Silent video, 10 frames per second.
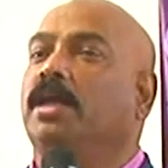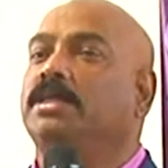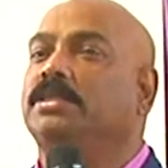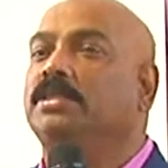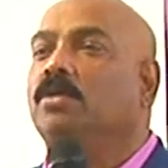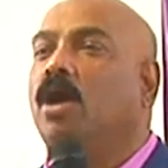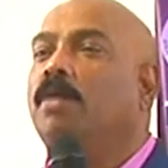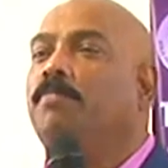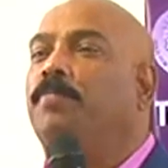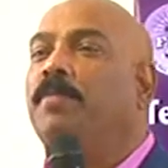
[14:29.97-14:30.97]
is not
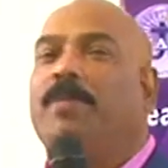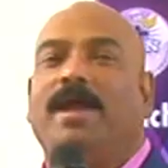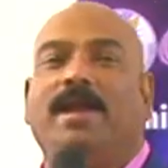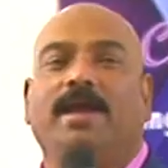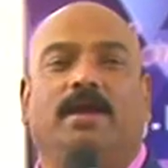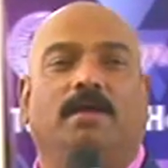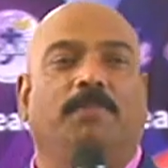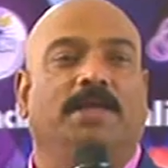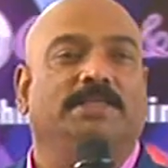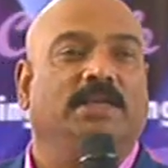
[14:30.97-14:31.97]
preparing a
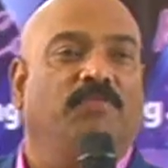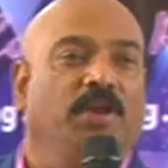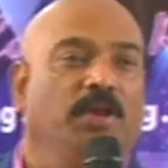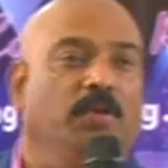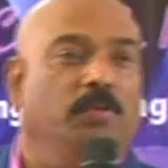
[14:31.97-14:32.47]
blessing for you.